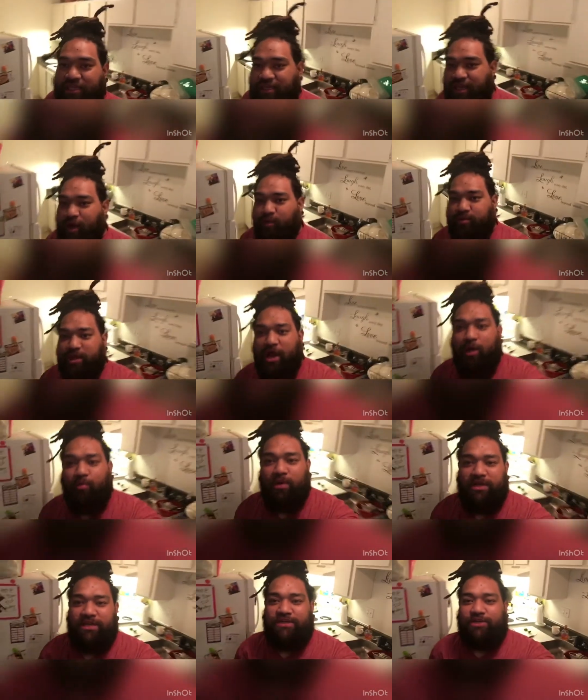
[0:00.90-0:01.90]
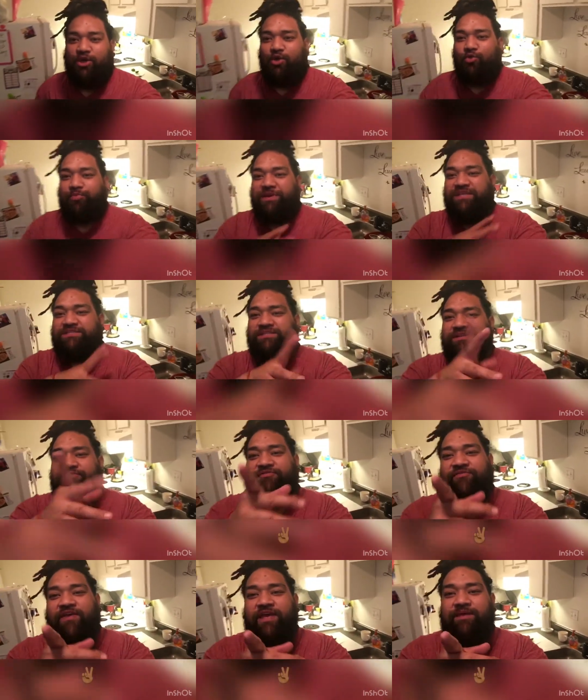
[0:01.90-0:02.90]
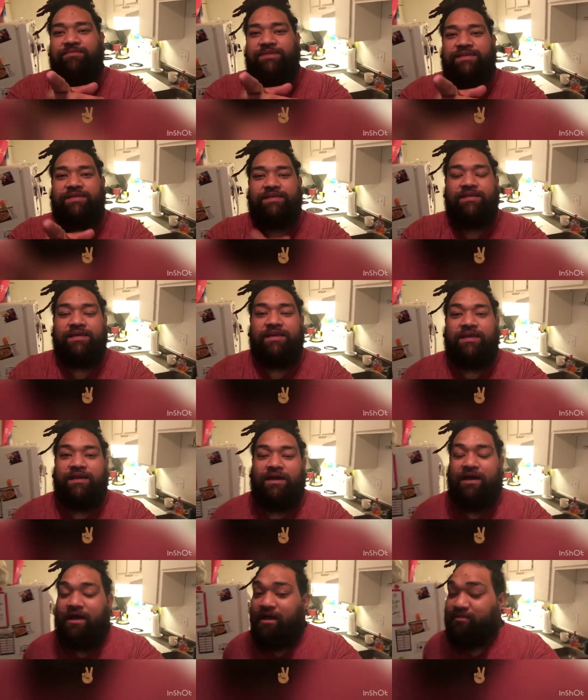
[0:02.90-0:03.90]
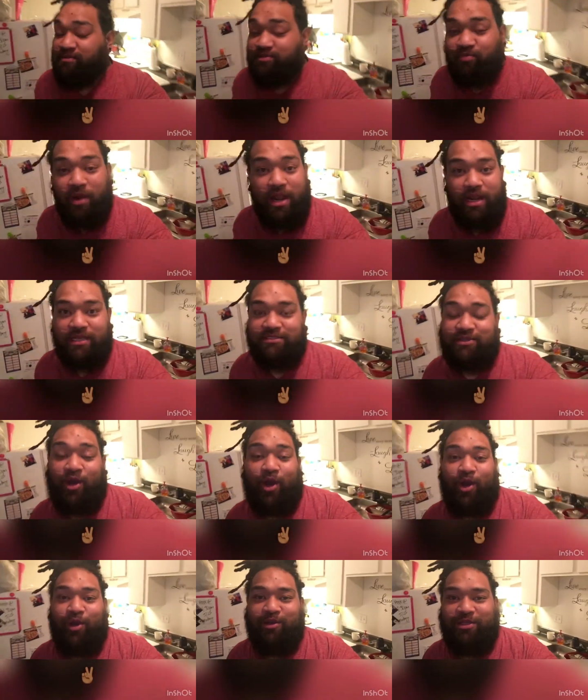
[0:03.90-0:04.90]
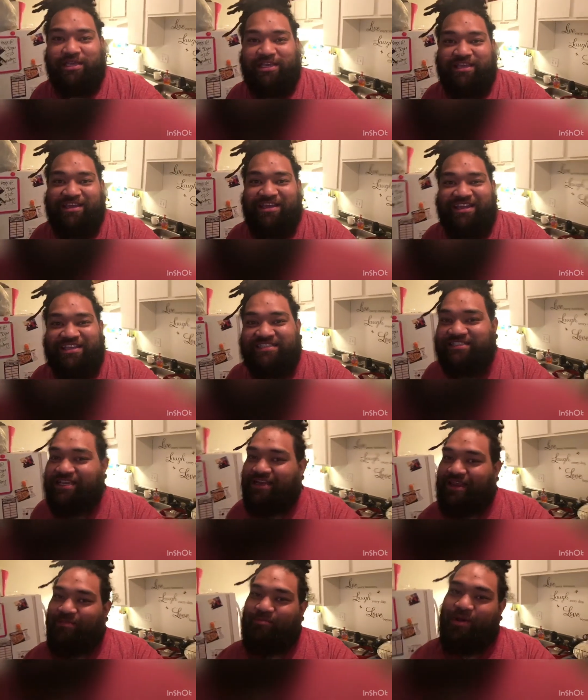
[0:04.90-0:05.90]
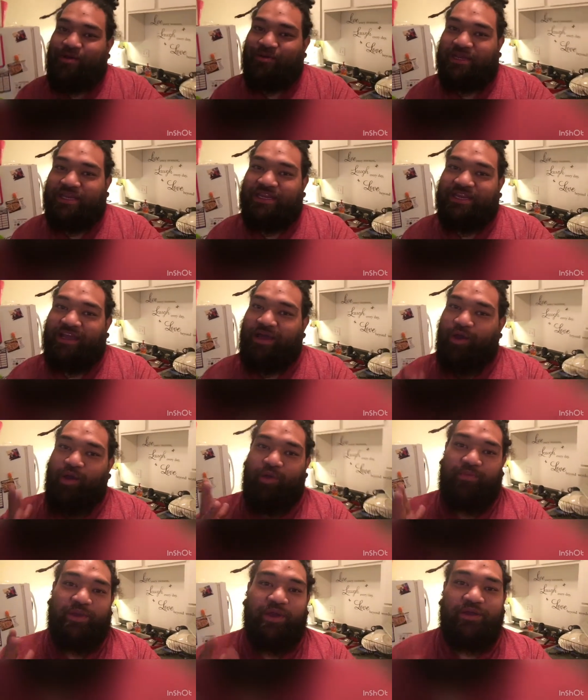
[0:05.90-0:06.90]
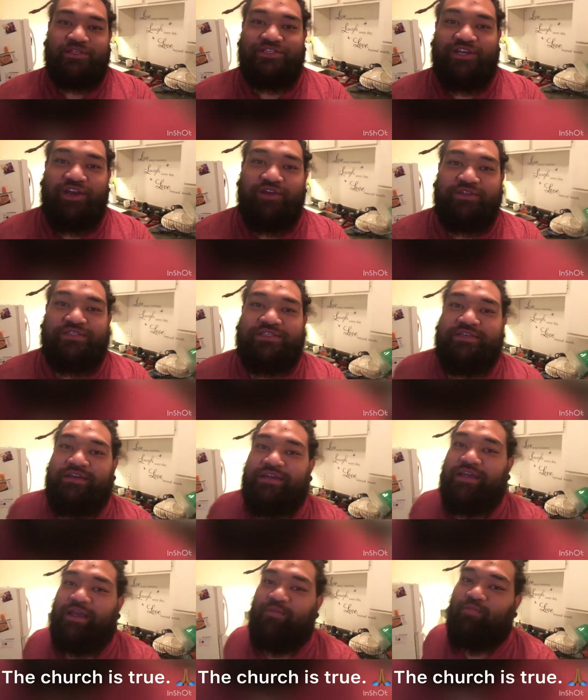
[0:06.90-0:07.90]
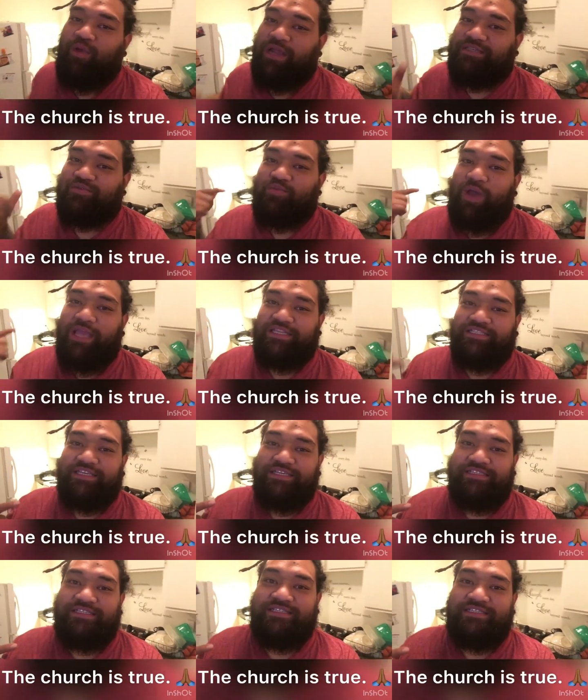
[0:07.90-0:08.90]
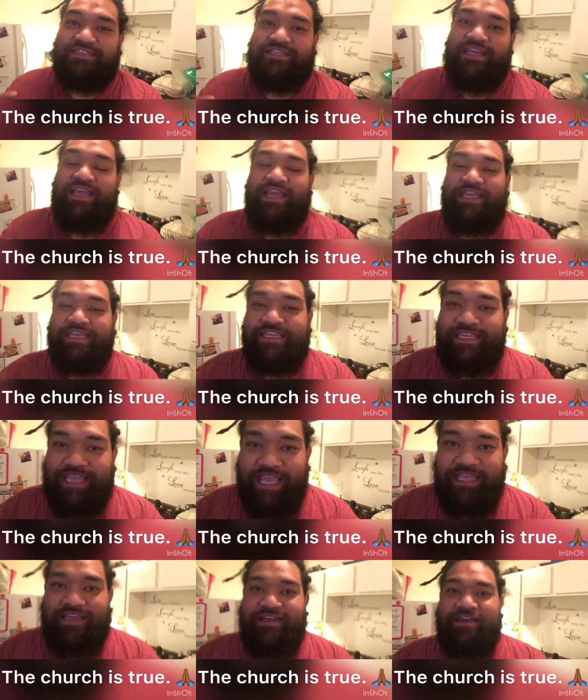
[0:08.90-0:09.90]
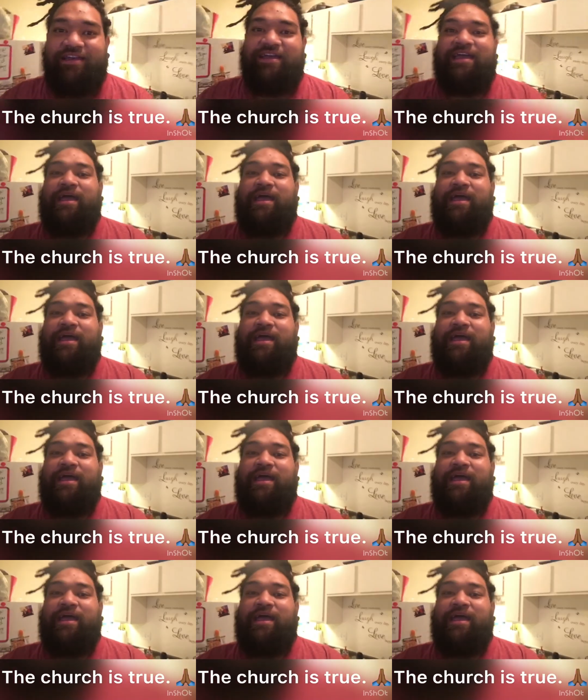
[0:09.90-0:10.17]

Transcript: Yo, what it do? Peace to the family. It's bright as early Sunday morning. I hope y'all in church praising white Jesus. Yeah.